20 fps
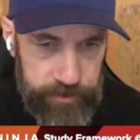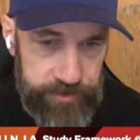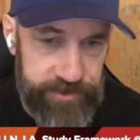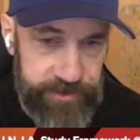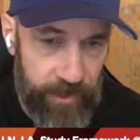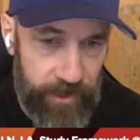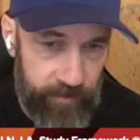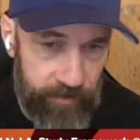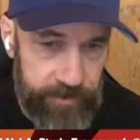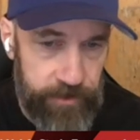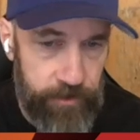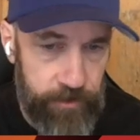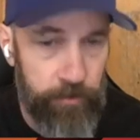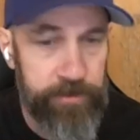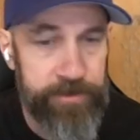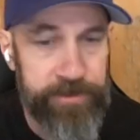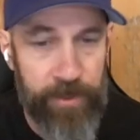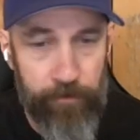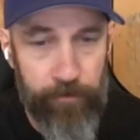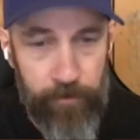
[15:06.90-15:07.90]
were 72
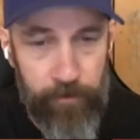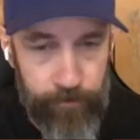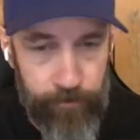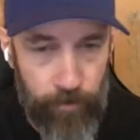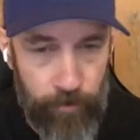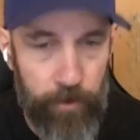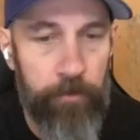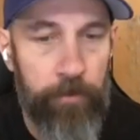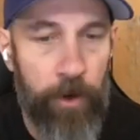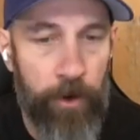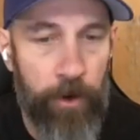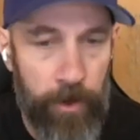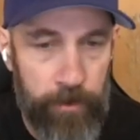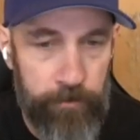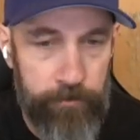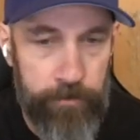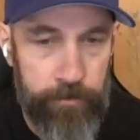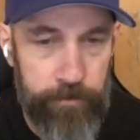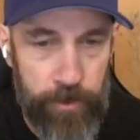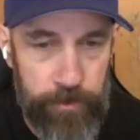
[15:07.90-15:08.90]
and 74. All right,
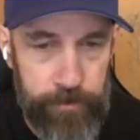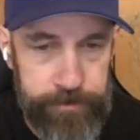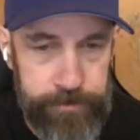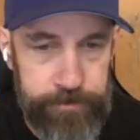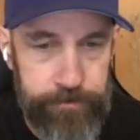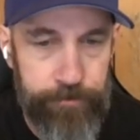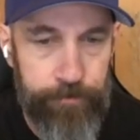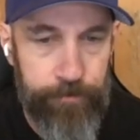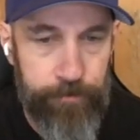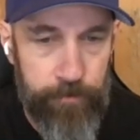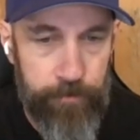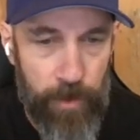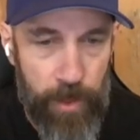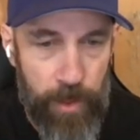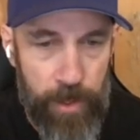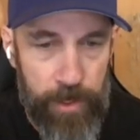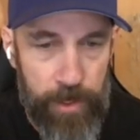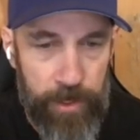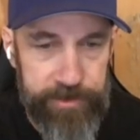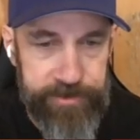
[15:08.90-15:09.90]
we're close.
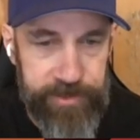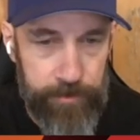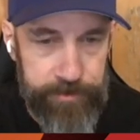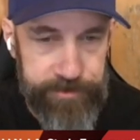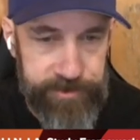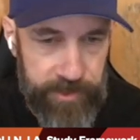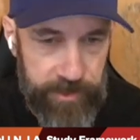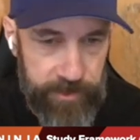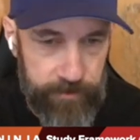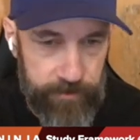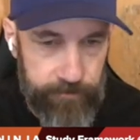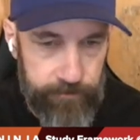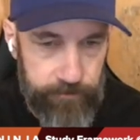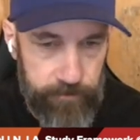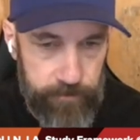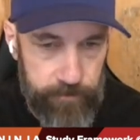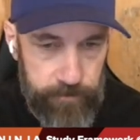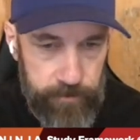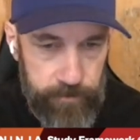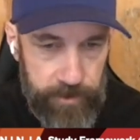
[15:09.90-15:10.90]
I stopped studying
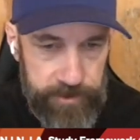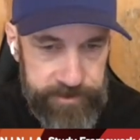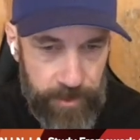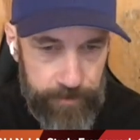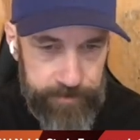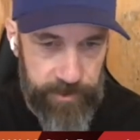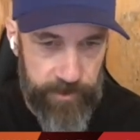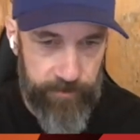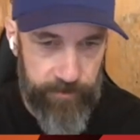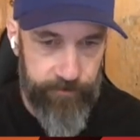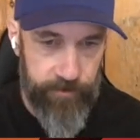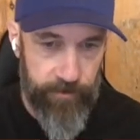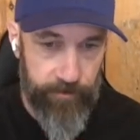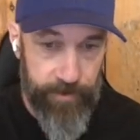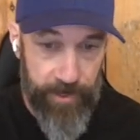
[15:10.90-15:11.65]
for the